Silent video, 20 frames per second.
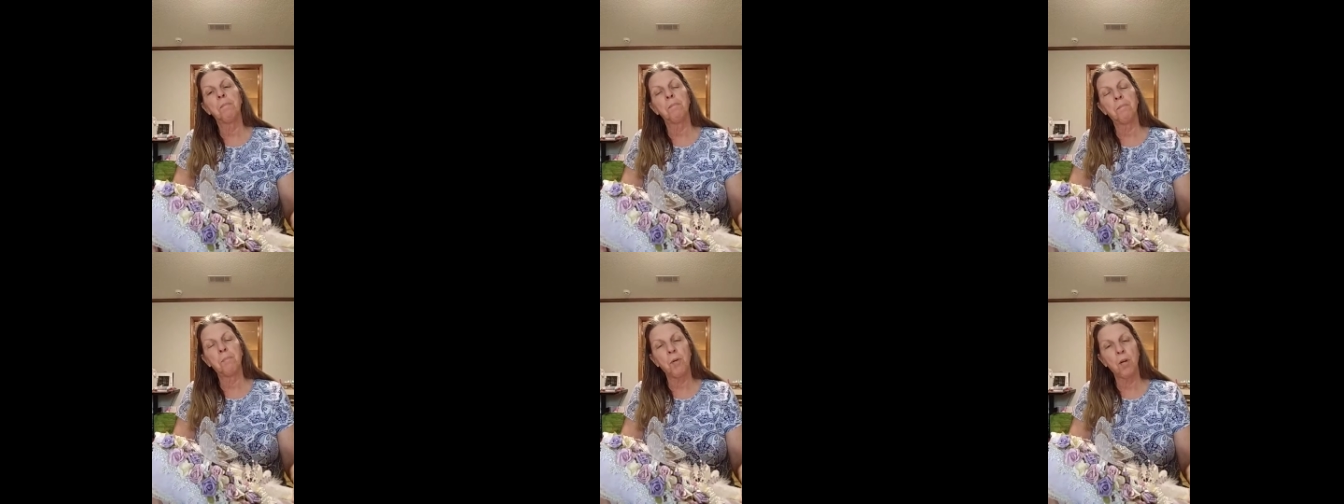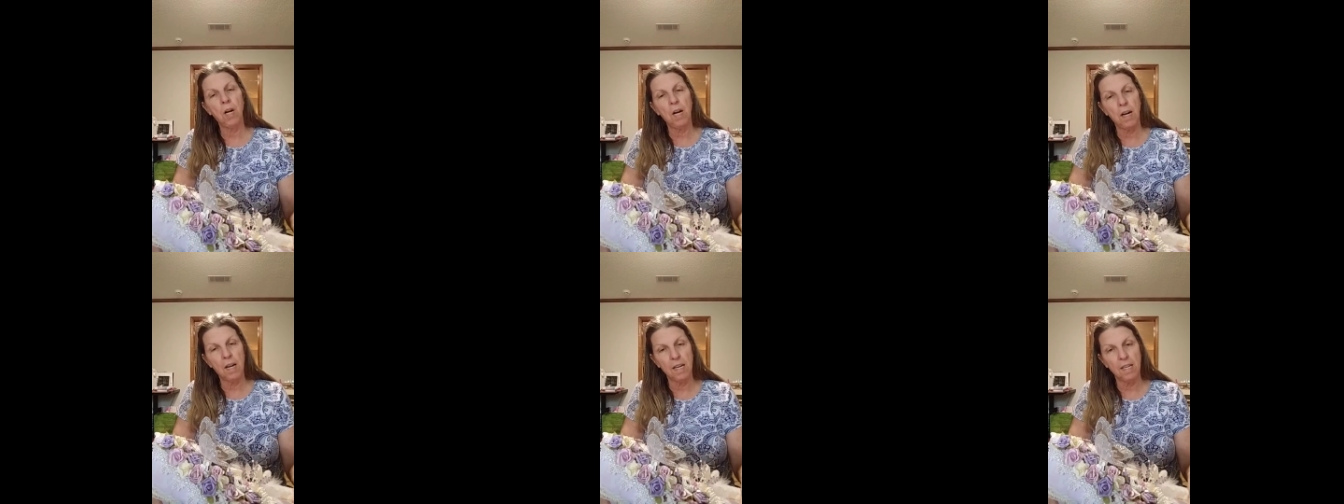
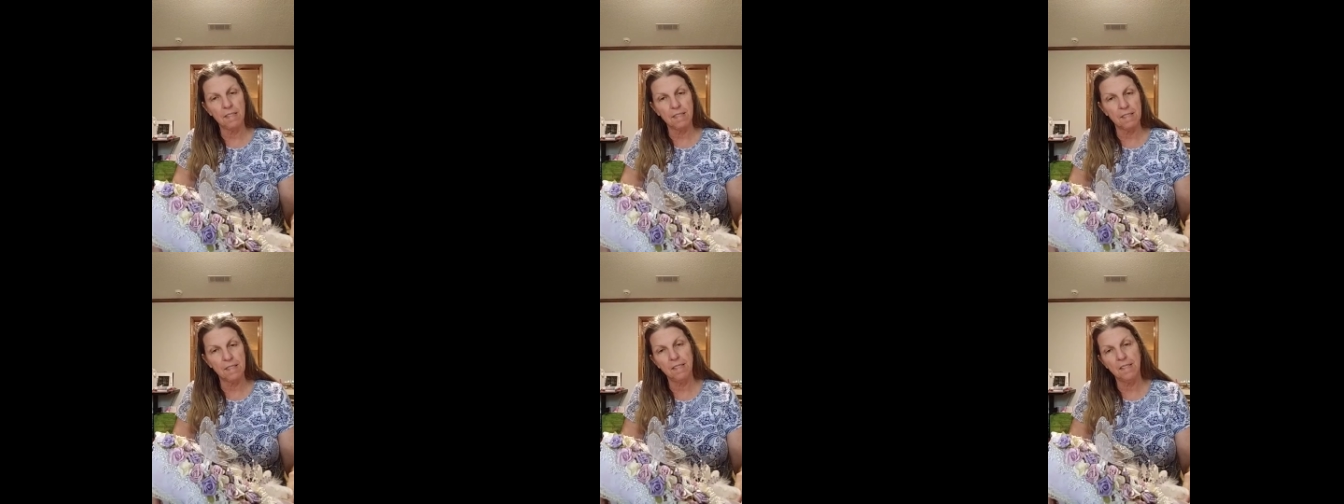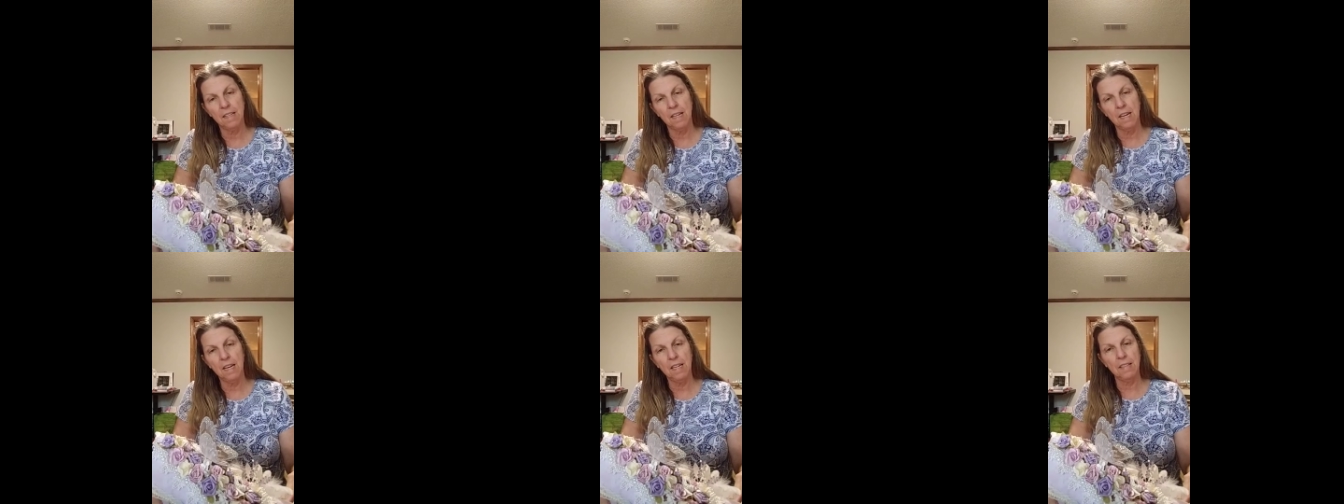prize
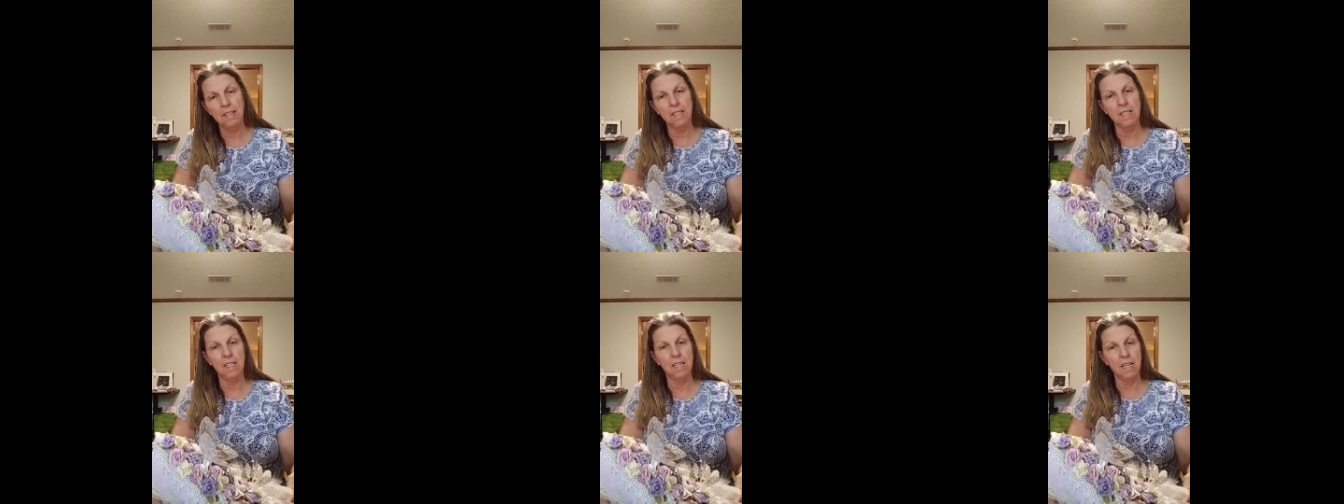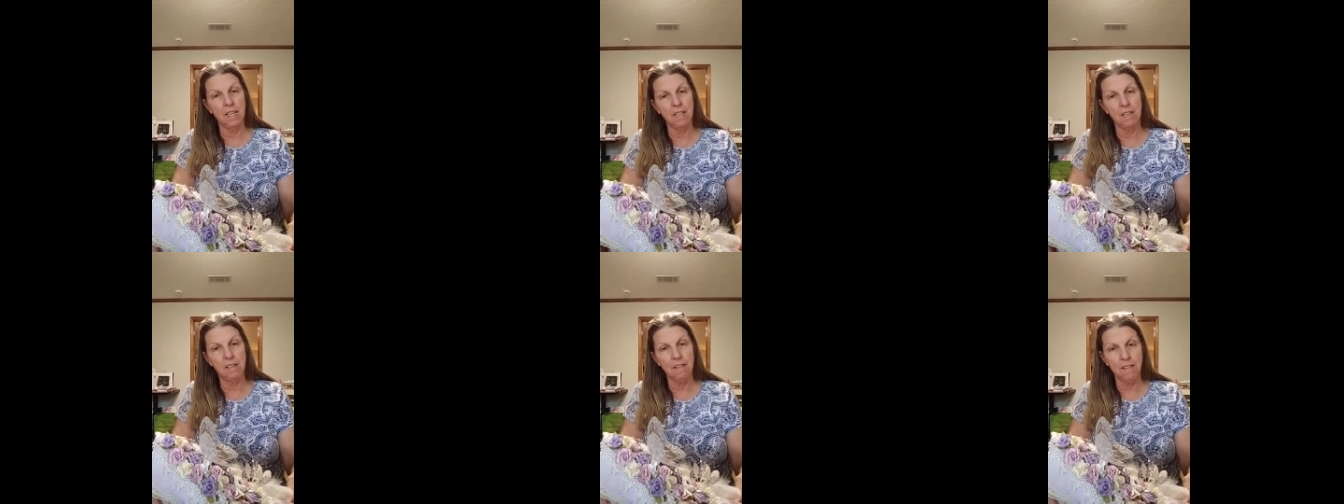at the
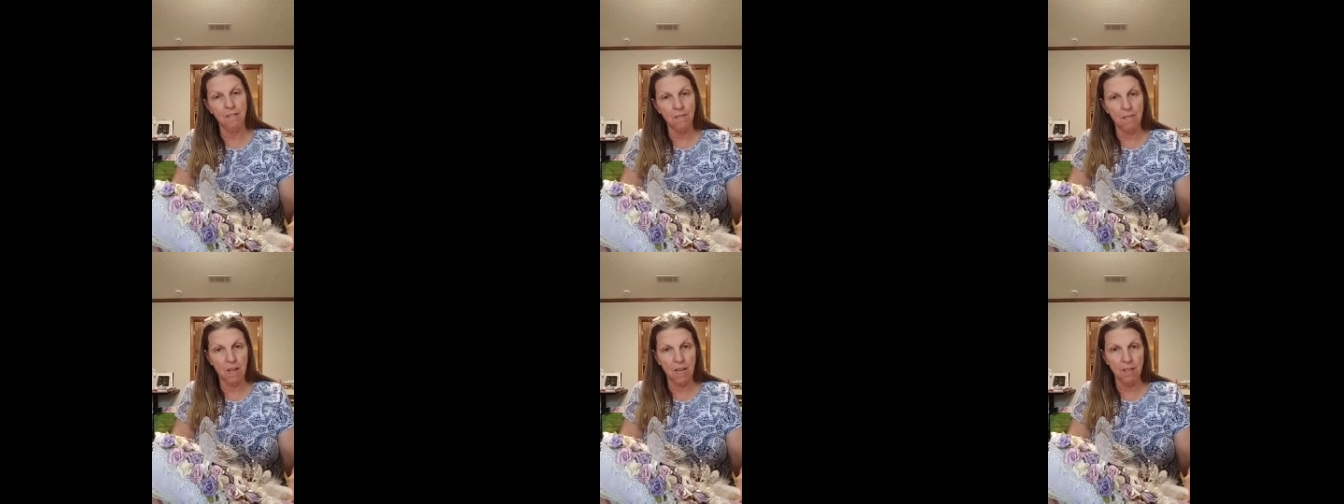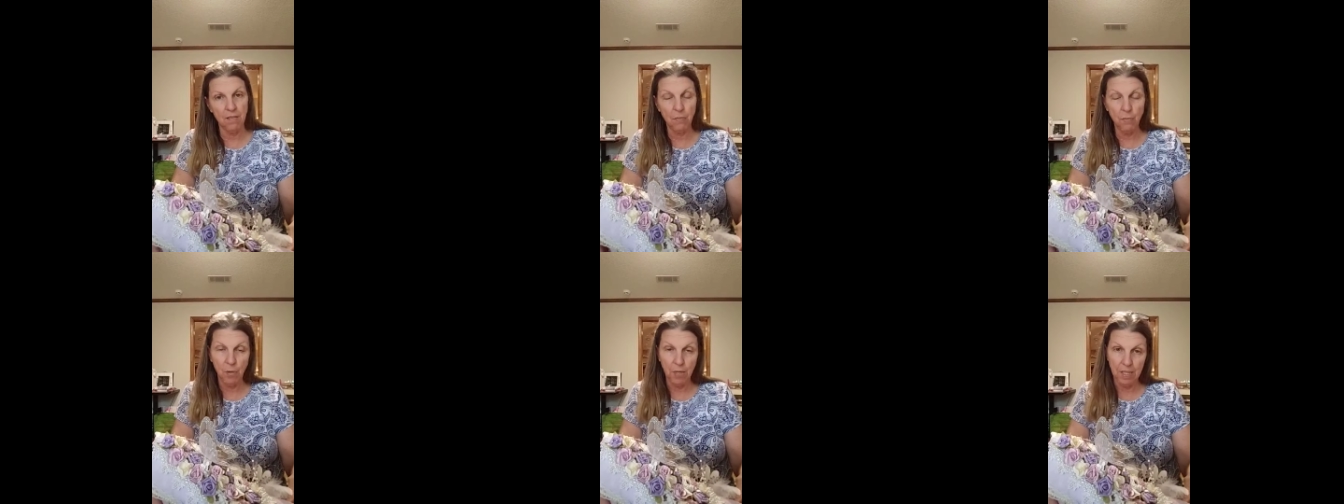end of the
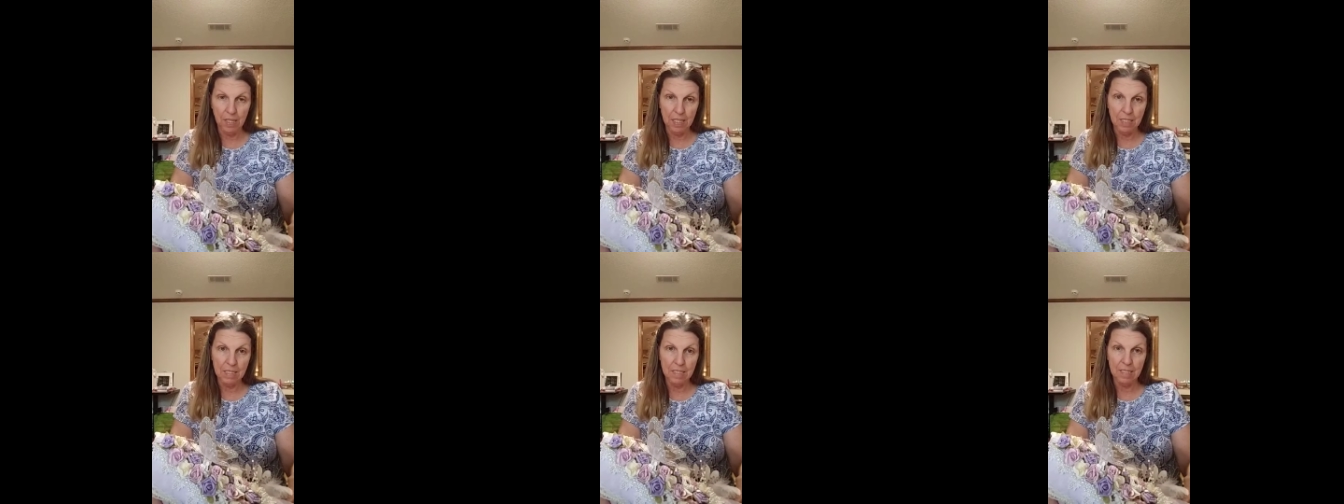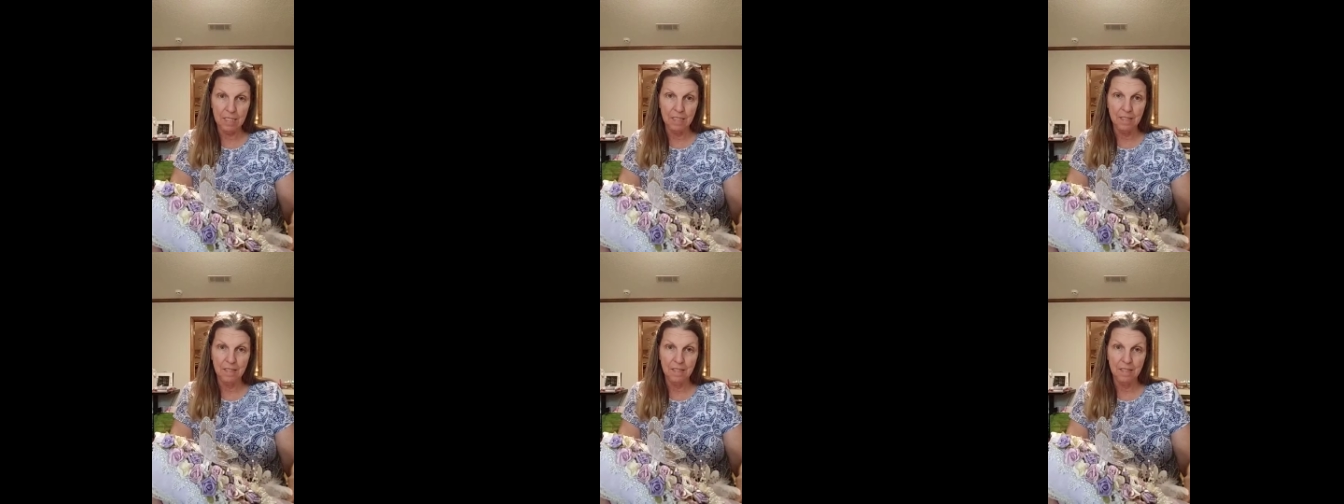5 weeks,